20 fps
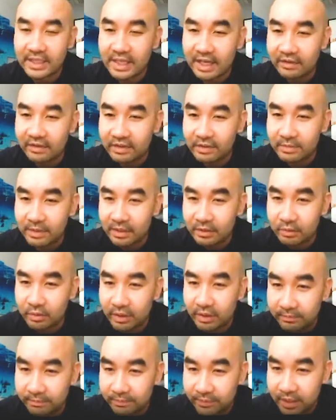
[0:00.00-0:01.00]
cavity, by the
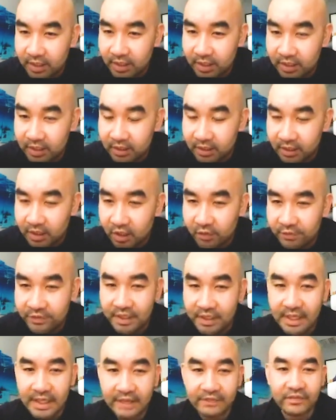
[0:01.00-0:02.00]
way, that
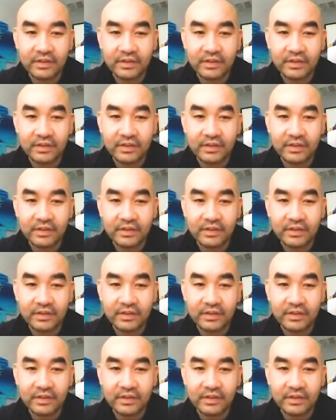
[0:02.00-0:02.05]
called the left